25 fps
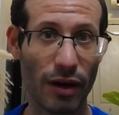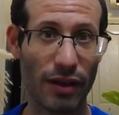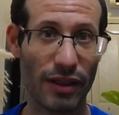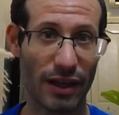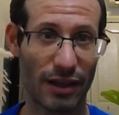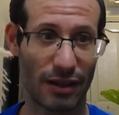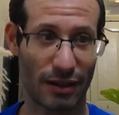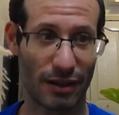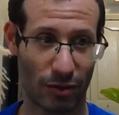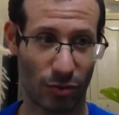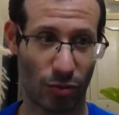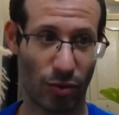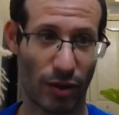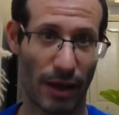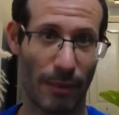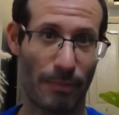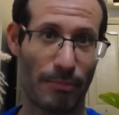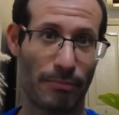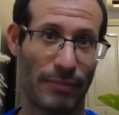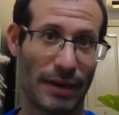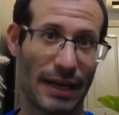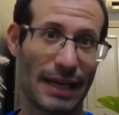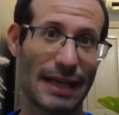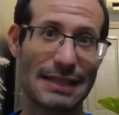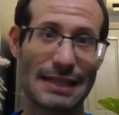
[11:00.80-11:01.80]
there to the
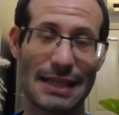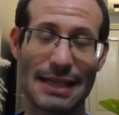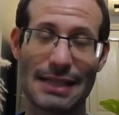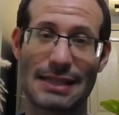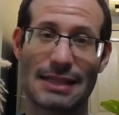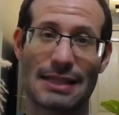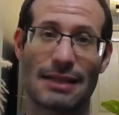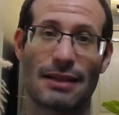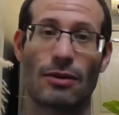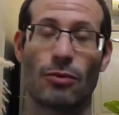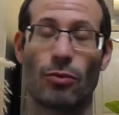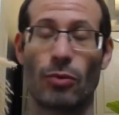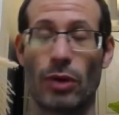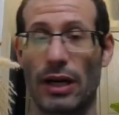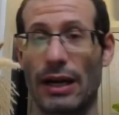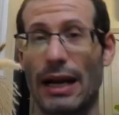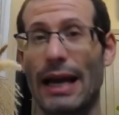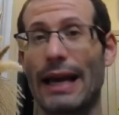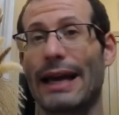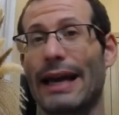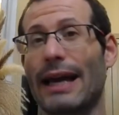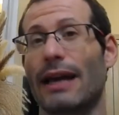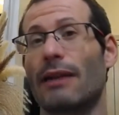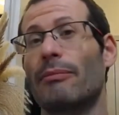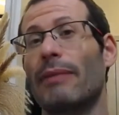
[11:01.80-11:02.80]
places where I
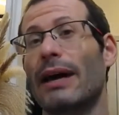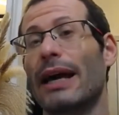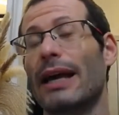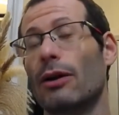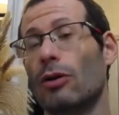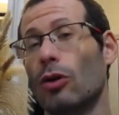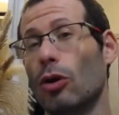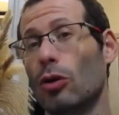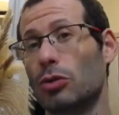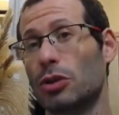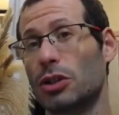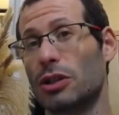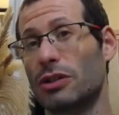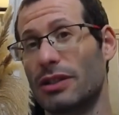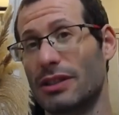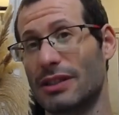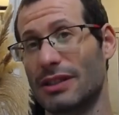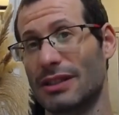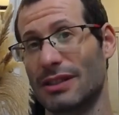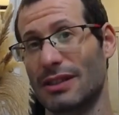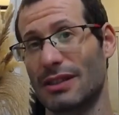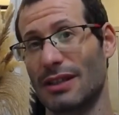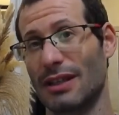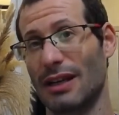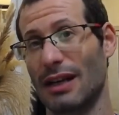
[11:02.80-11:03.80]
can buy groceries,
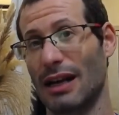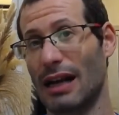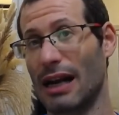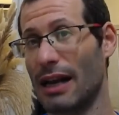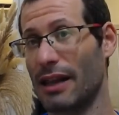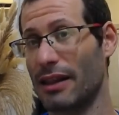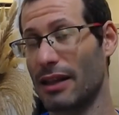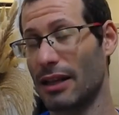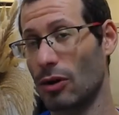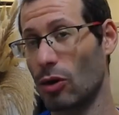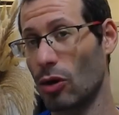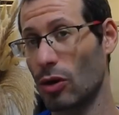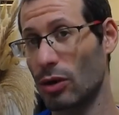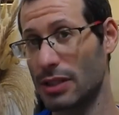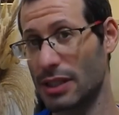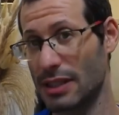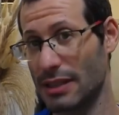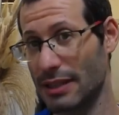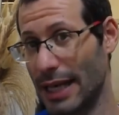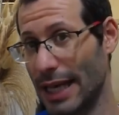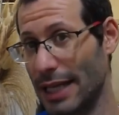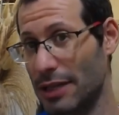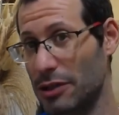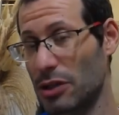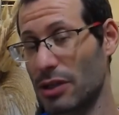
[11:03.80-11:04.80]
are the dogs
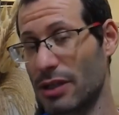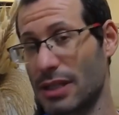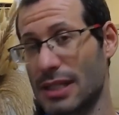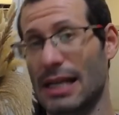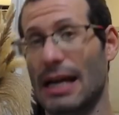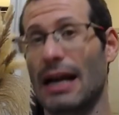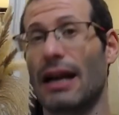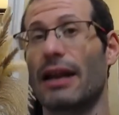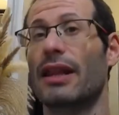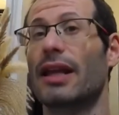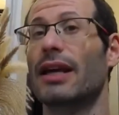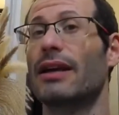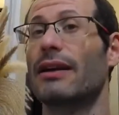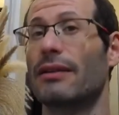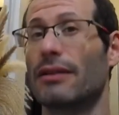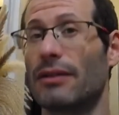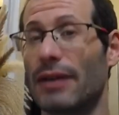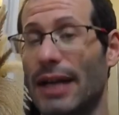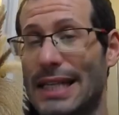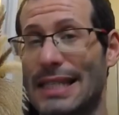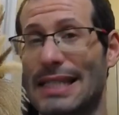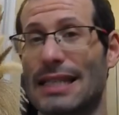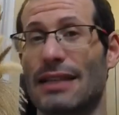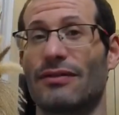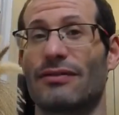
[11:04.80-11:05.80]
dangerous? Are they
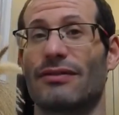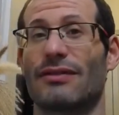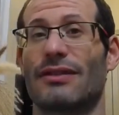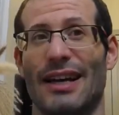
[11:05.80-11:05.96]
aggressive?